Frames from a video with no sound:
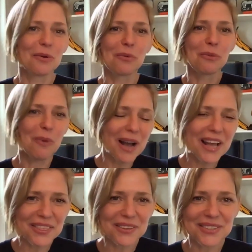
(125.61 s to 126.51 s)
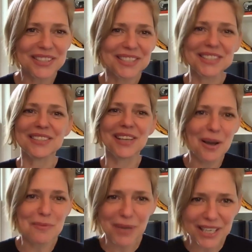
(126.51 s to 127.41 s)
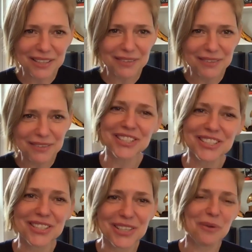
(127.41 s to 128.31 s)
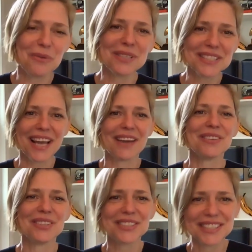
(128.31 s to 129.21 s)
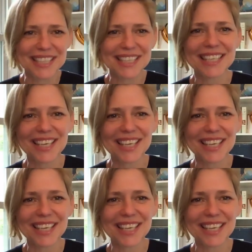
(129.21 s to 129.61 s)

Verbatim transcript: What? There's this Tom Petty footage that no one's ever seen.